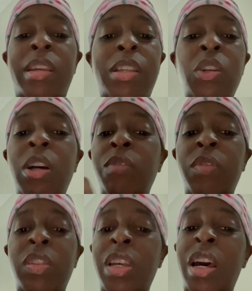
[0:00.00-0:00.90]
It's all a
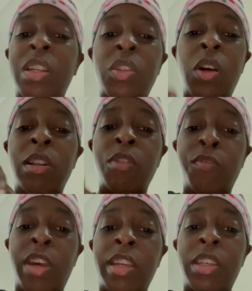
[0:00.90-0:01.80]
facade. It's all a fake.